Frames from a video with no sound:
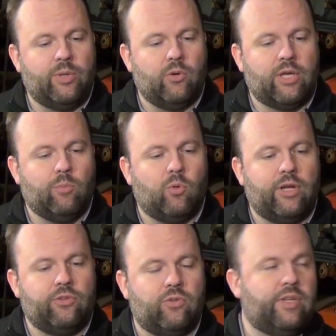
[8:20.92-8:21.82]
be looking more
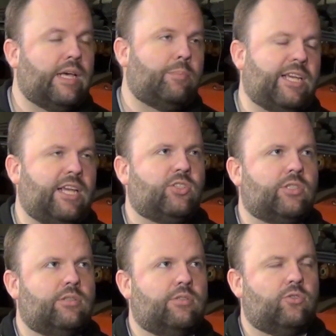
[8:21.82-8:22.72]
into the
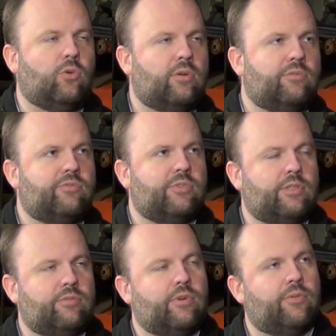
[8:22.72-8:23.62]
application sort of
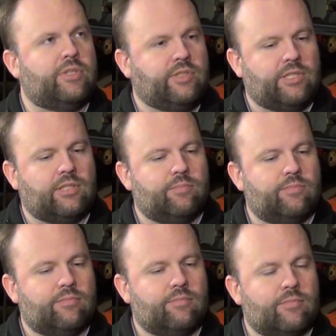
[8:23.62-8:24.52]
the system.
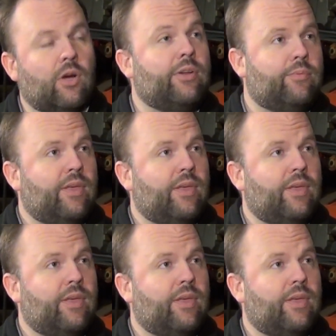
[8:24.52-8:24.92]
All right.